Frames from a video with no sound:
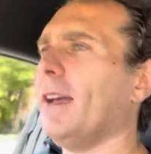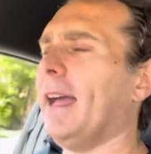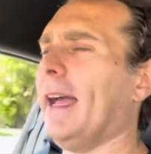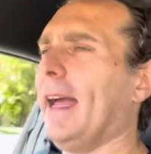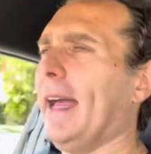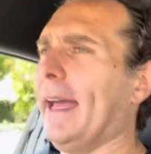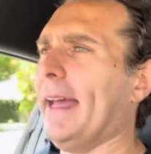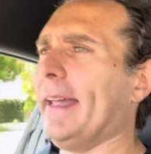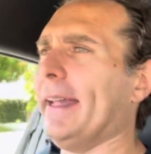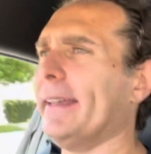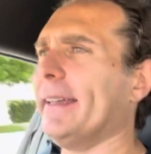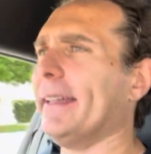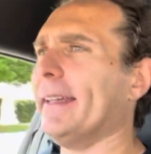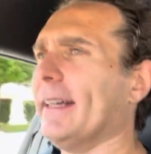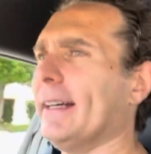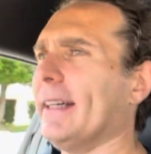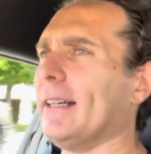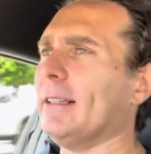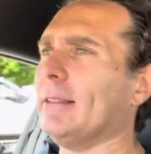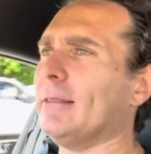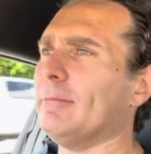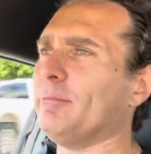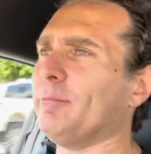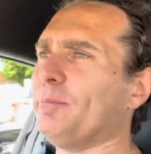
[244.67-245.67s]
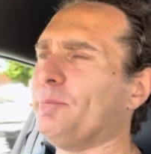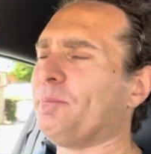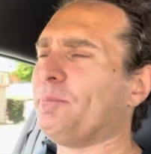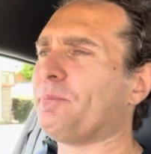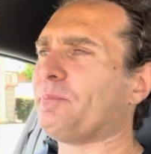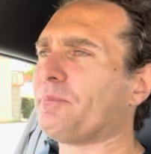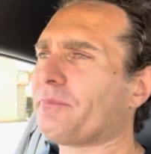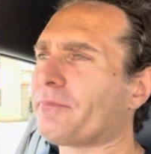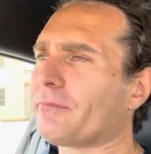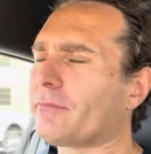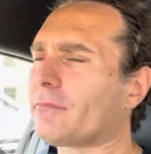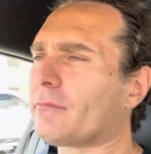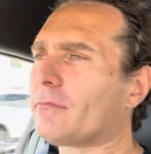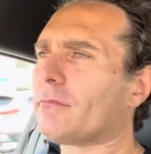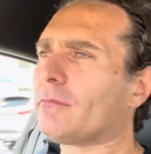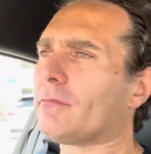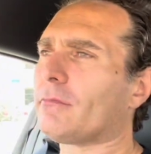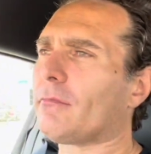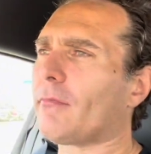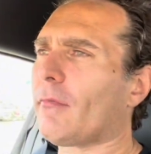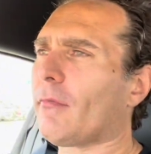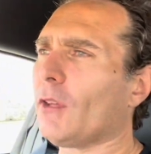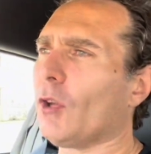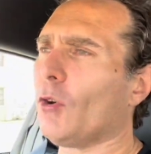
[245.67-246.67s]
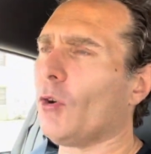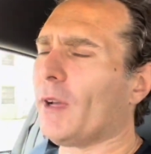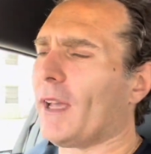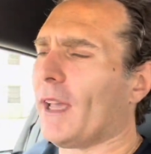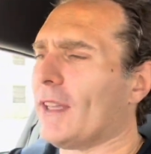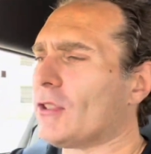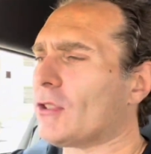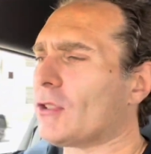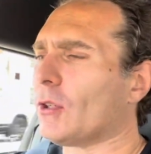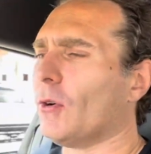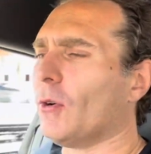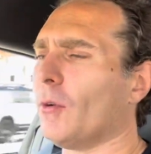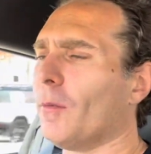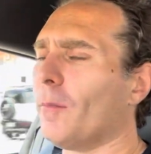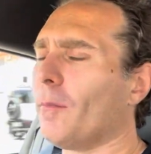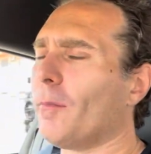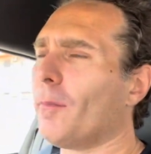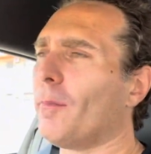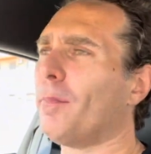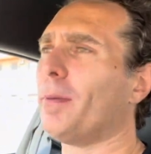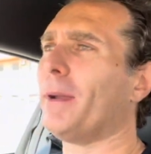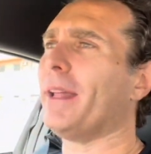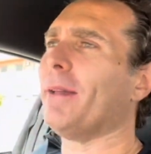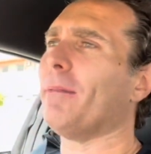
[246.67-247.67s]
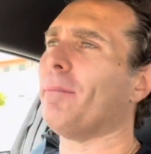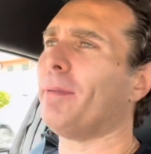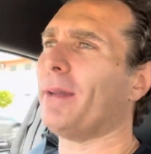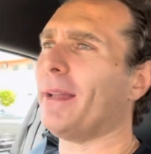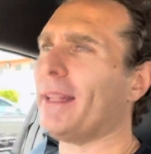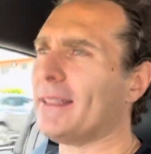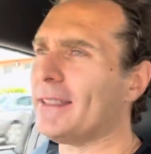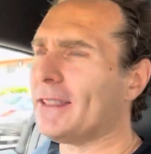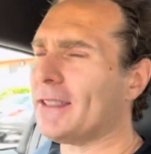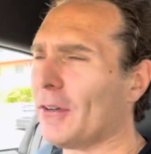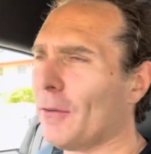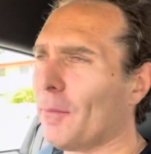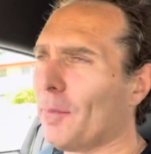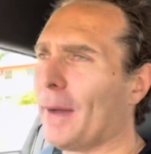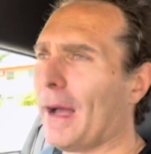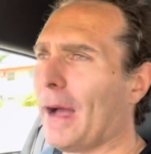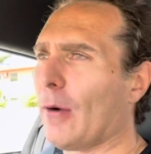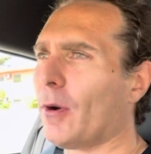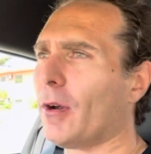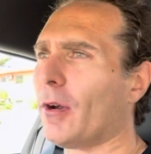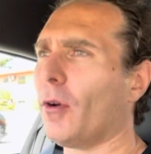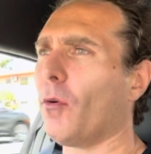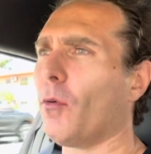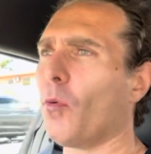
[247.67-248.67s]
And okay, so plenty of power.